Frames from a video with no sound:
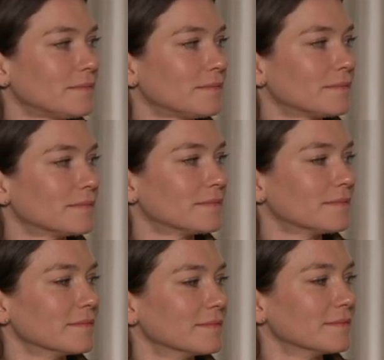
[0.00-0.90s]

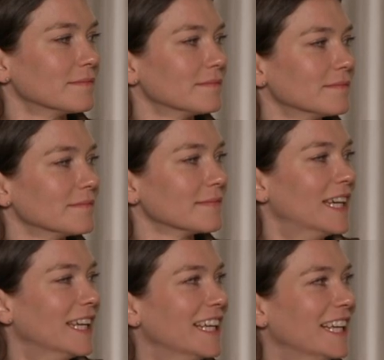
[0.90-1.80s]

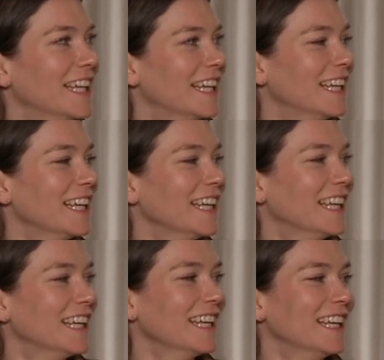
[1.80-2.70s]

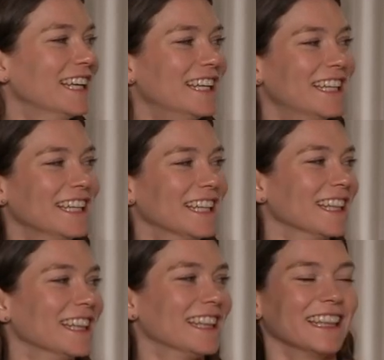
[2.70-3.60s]

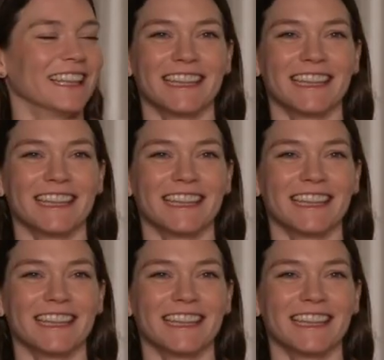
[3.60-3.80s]
(not speaking)